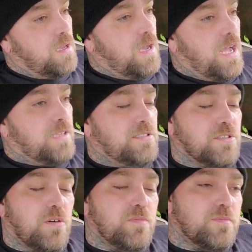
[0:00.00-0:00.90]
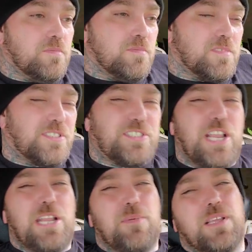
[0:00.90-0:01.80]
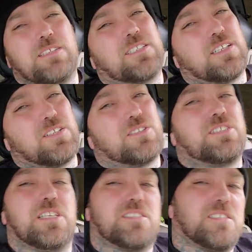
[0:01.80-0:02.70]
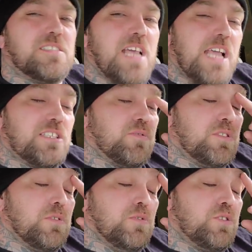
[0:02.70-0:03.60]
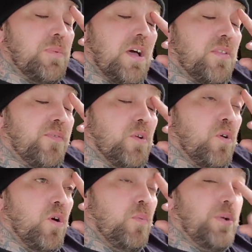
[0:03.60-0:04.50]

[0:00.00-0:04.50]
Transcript: I, you know, seen him get into little tits and tats with dudes about the floor.